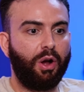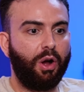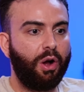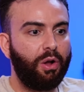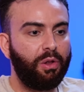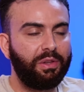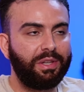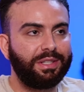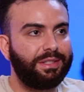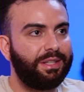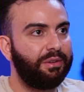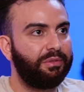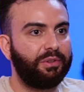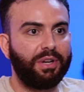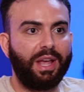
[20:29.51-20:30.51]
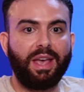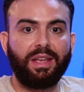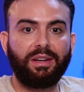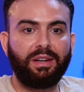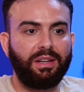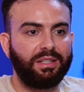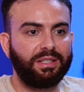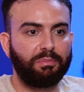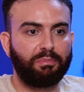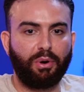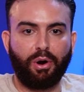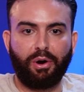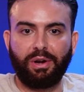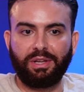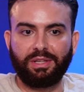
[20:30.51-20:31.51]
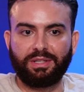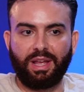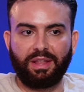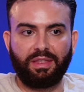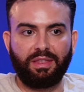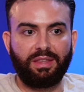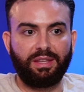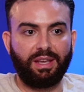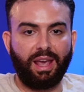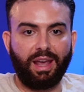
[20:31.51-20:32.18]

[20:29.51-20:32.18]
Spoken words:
all these different entities and parties that the